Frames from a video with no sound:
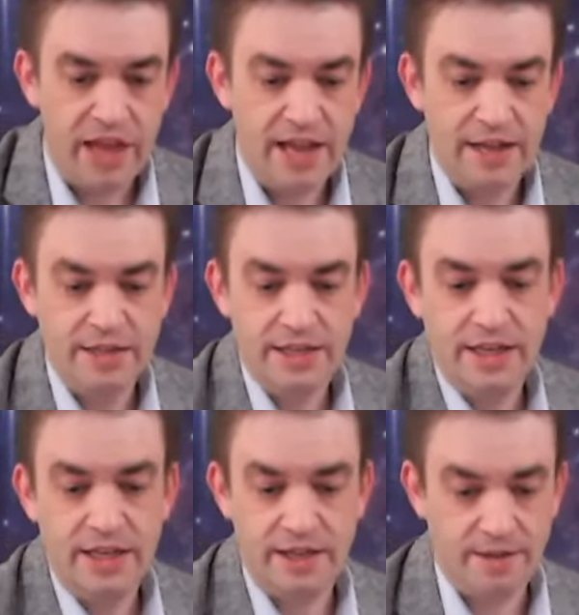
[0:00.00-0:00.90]
And
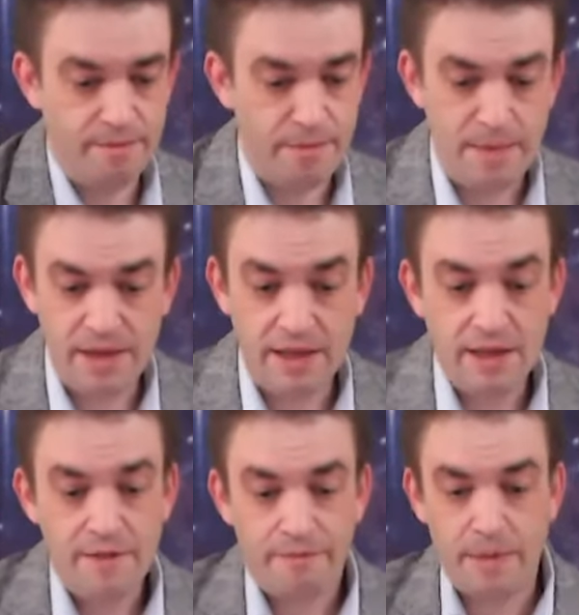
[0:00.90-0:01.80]
maybe
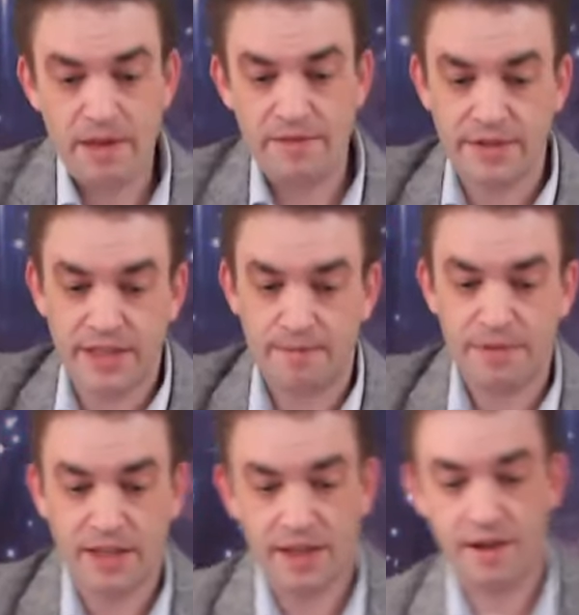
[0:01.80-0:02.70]
even
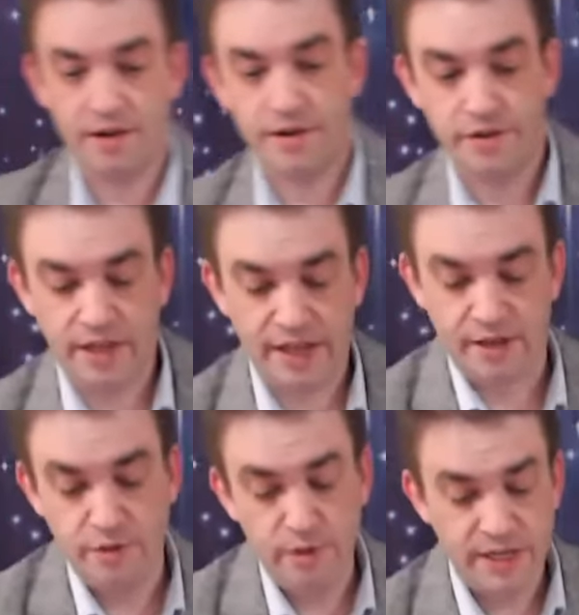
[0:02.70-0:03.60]
something here,
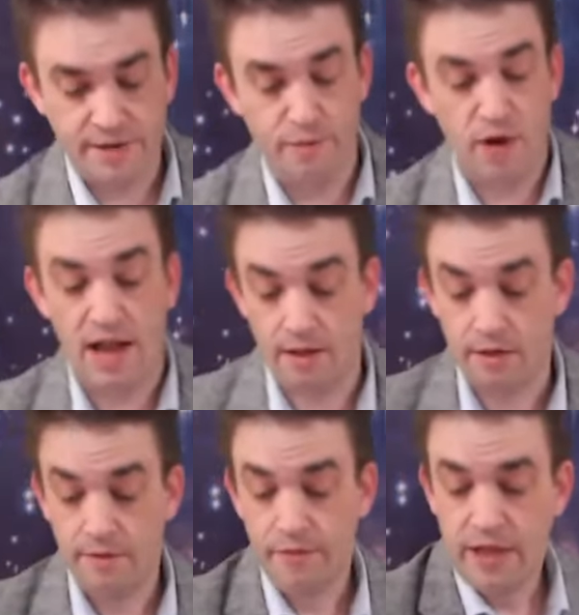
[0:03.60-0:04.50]
you wished them well
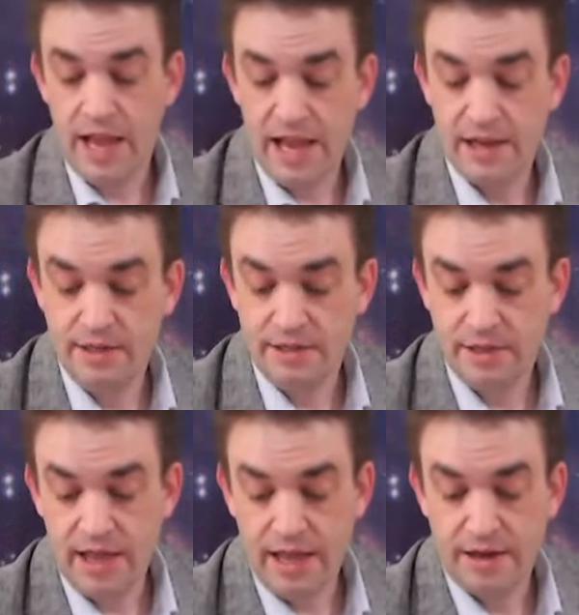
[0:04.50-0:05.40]
and
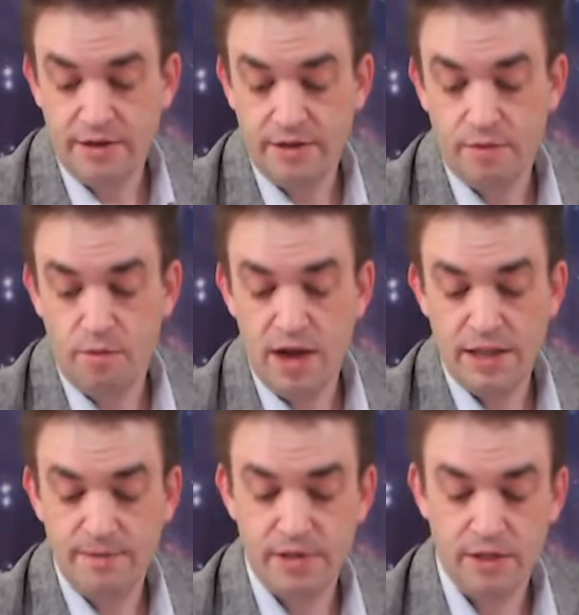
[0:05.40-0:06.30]

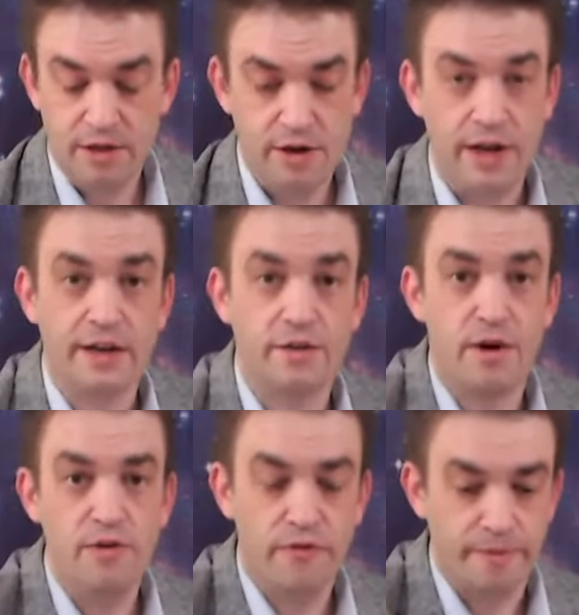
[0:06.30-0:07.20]
wanted them to learn and
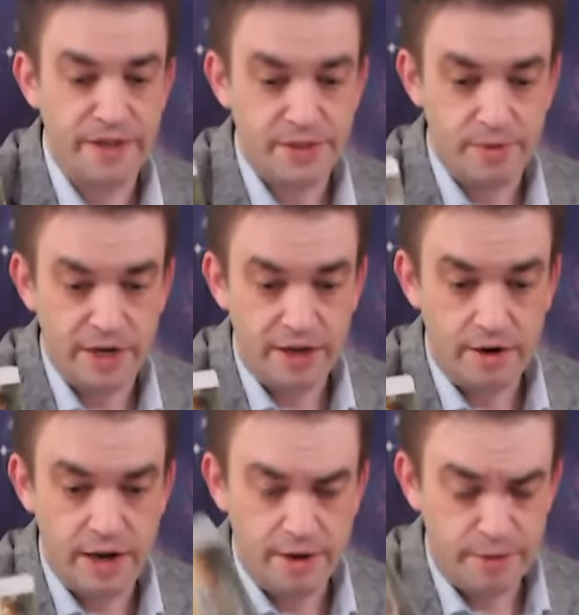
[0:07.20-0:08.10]
grow from this one
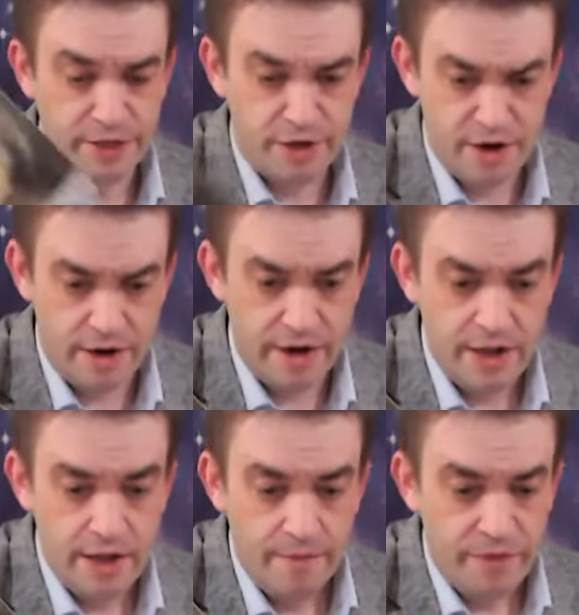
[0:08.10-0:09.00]
here. And in return,
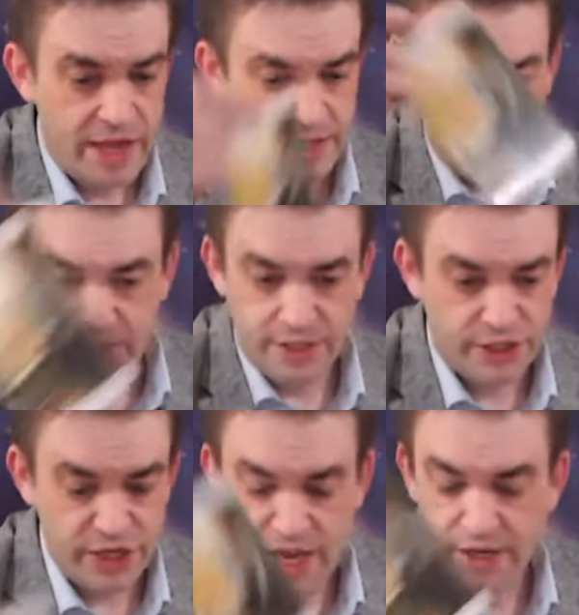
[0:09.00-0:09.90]
it's
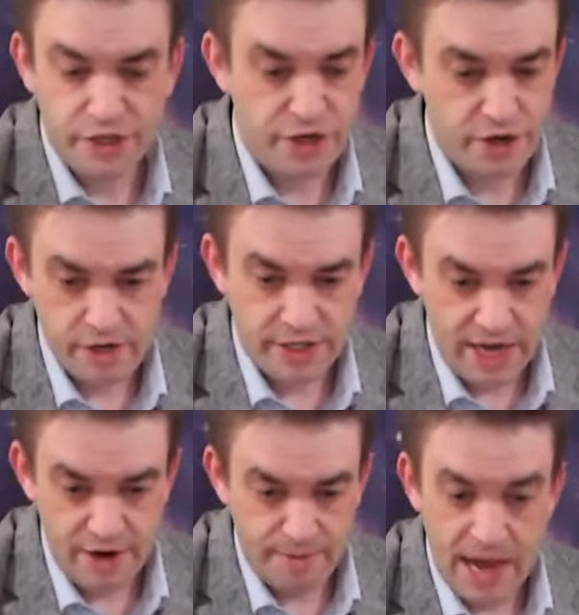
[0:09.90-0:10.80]
changed
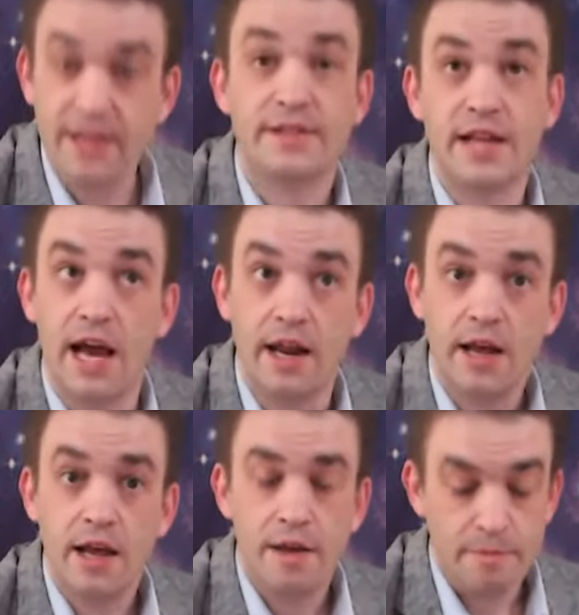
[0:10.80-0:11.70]
entire mindset.
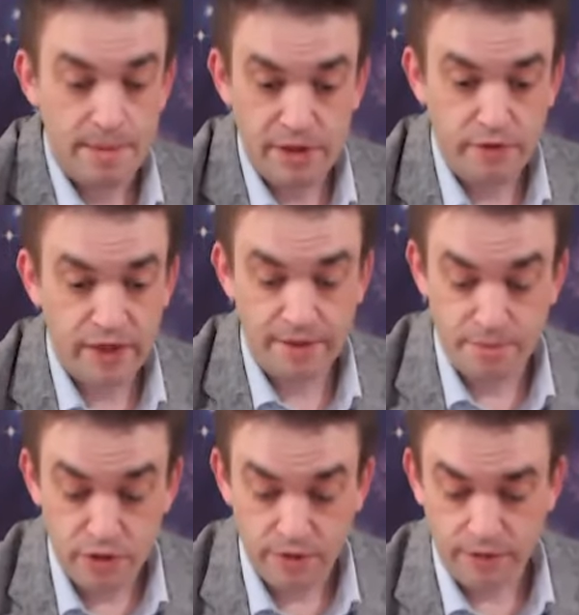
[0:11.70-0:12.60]
Maybe you've like
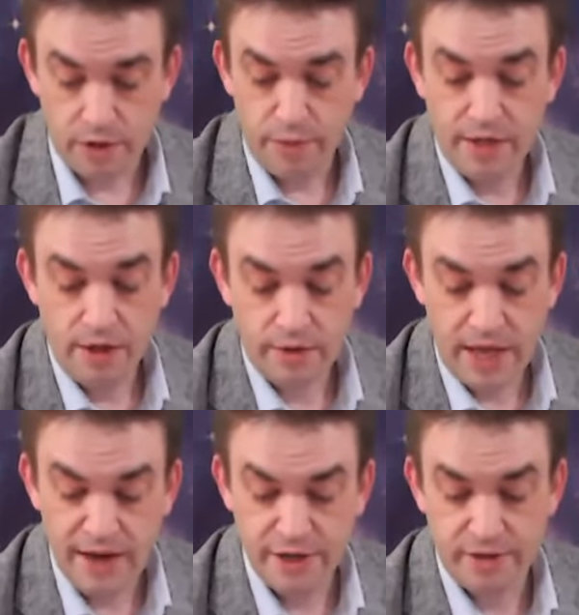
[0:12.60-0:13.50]
moved or
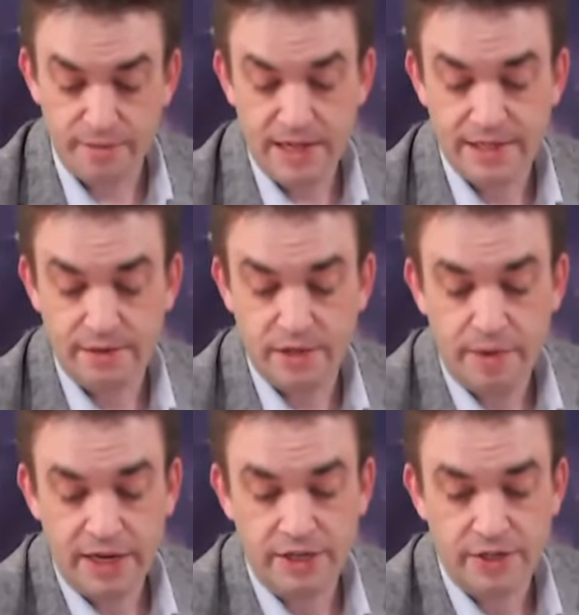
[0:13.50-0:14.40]
relocated your mindset with the
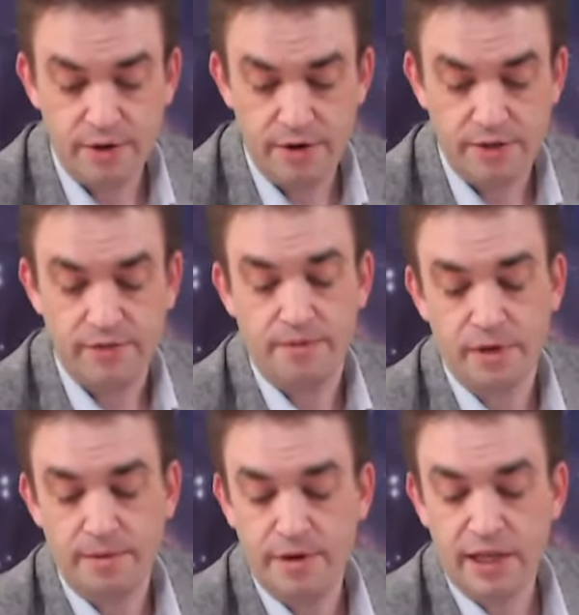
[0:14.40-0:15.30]
Page of Swords from
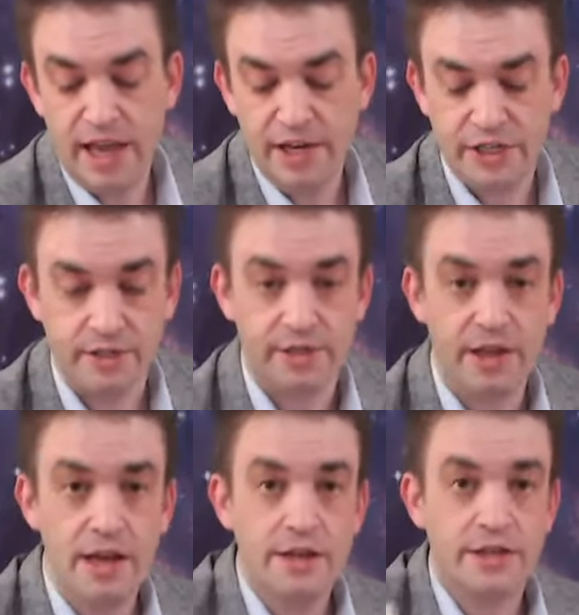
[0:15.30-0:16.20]
the communications
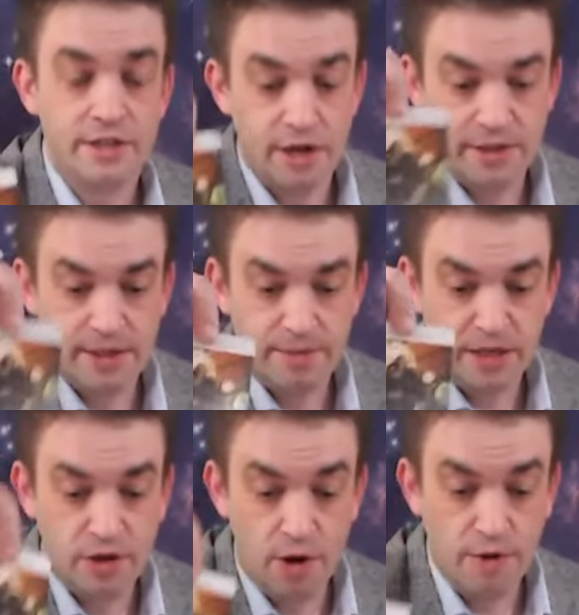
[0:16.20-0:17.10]
to start
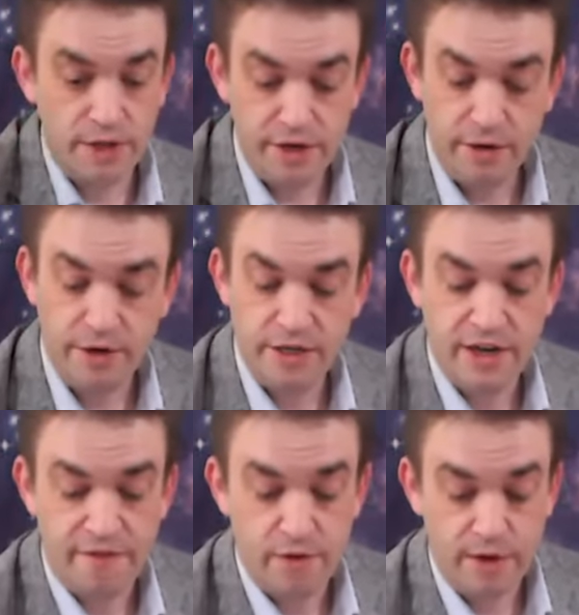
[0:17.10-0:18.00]
something totally new and a
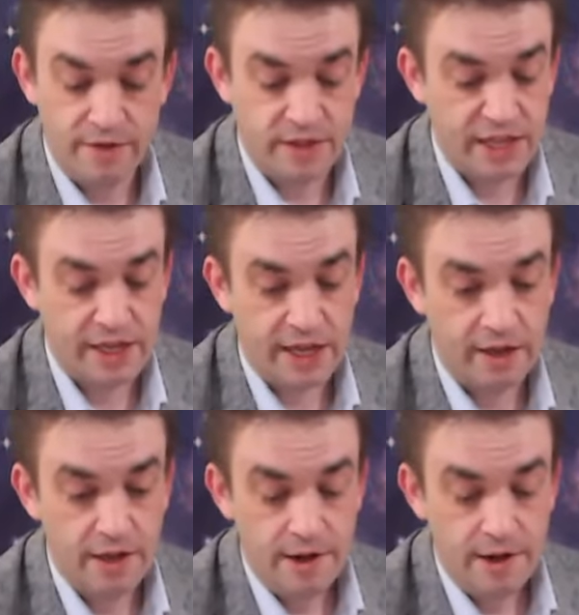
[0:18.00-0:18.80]
different way of thinking.